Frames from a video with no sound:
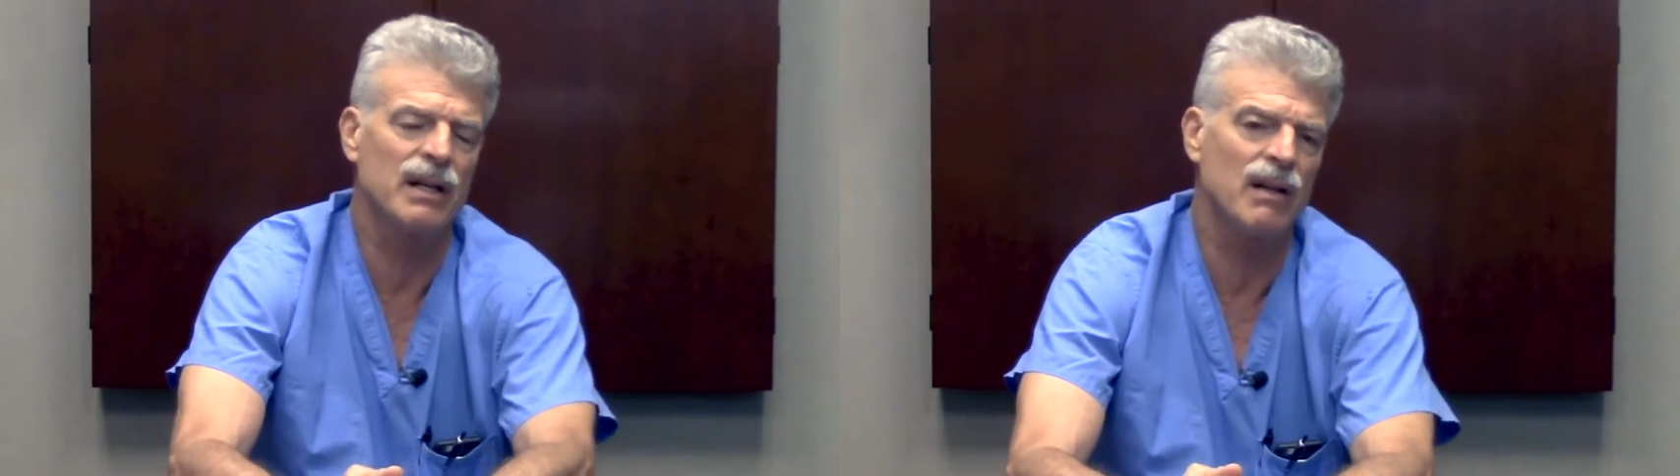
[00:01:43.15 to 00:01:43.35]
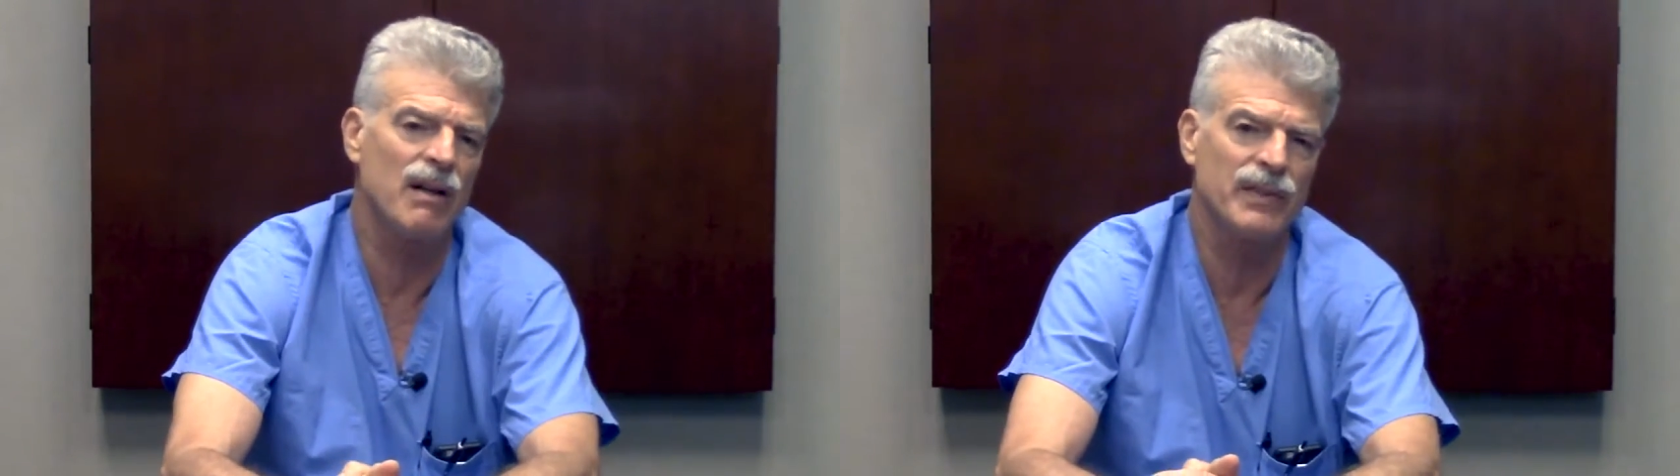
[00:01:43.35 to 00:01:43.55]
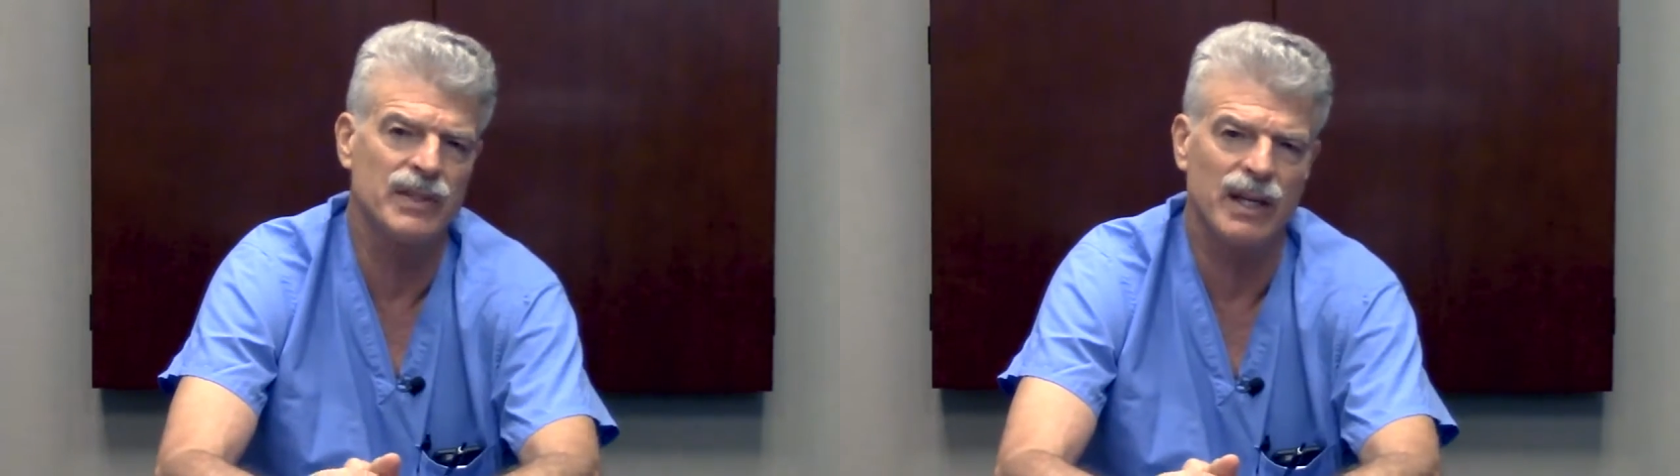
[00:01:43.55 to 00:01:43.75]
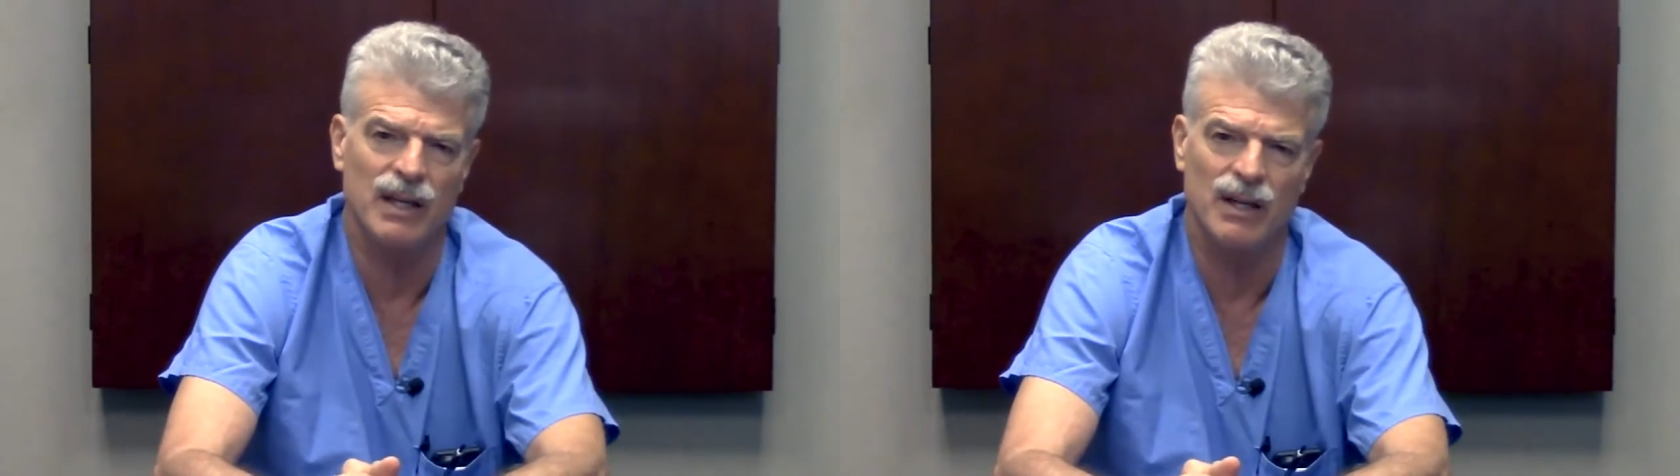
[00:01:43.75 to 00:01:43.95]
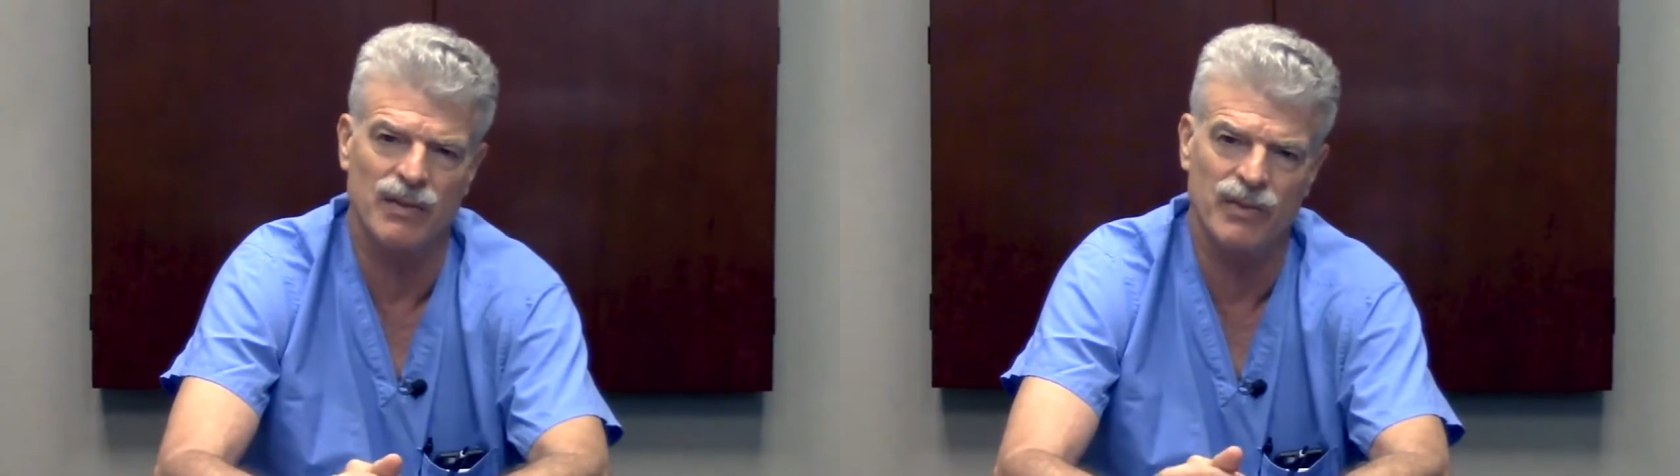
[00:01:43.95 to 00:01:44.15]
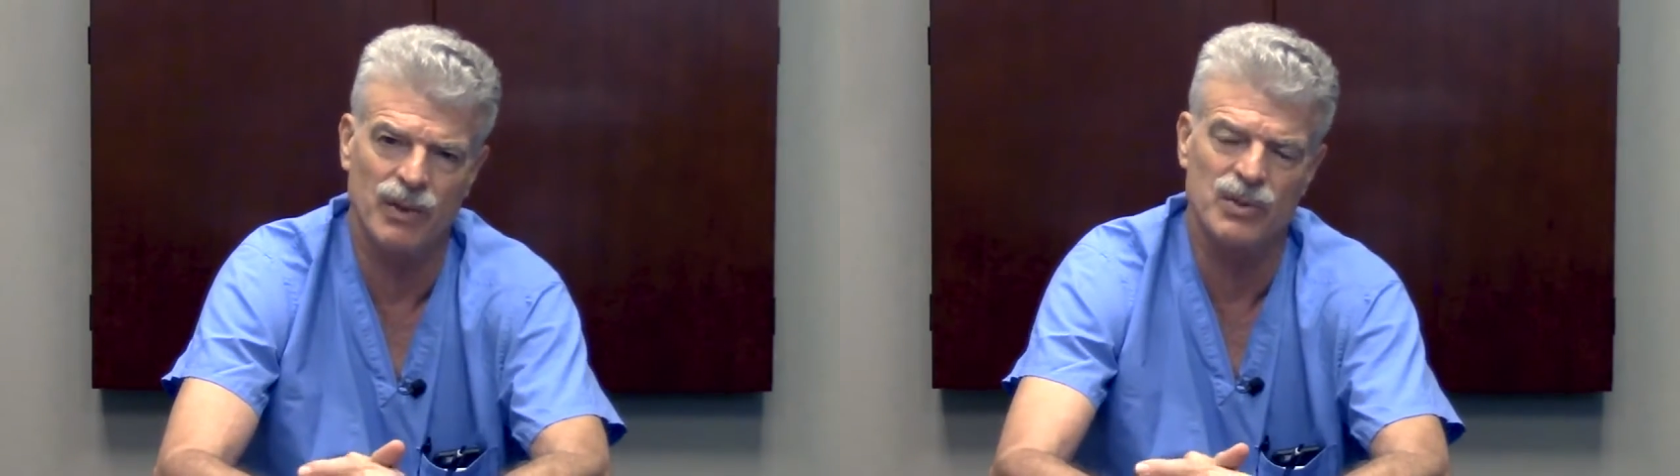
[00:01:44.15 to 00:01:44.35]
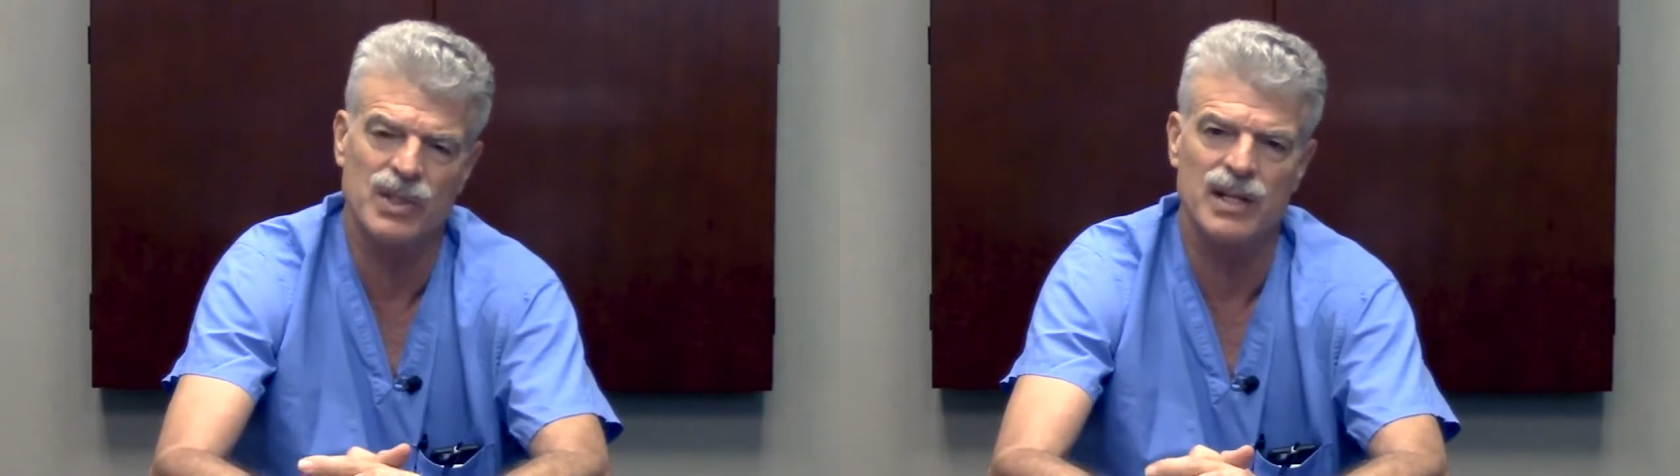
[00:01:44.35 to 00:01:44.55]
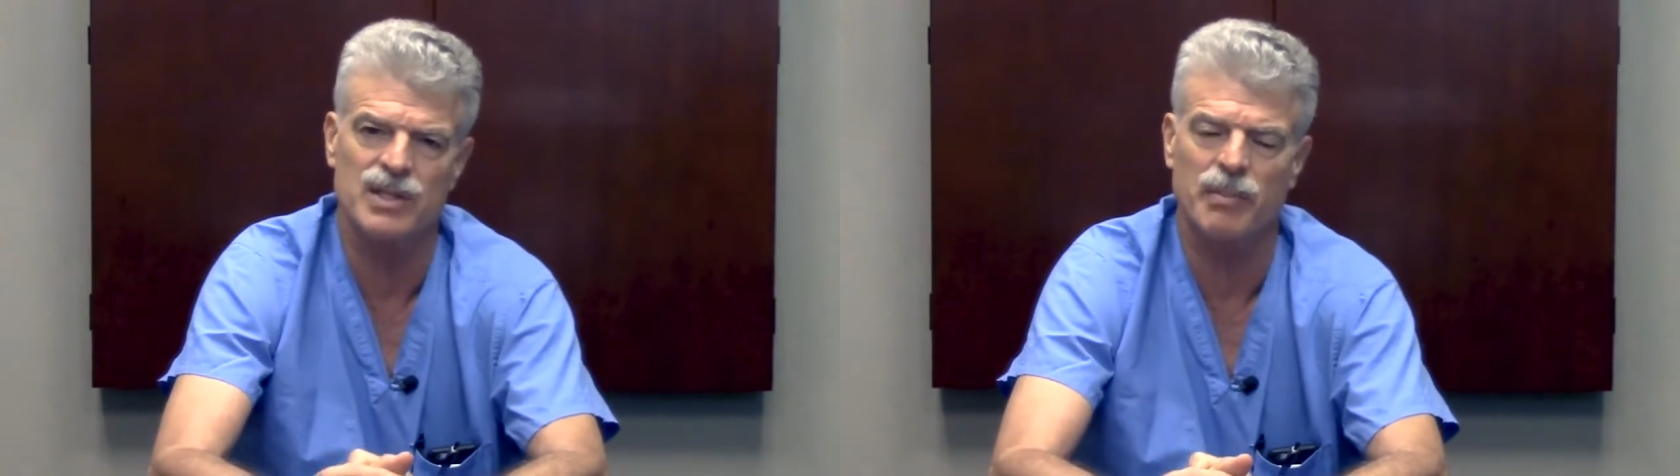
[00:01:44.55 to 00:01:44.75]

I'll often take care of those kinds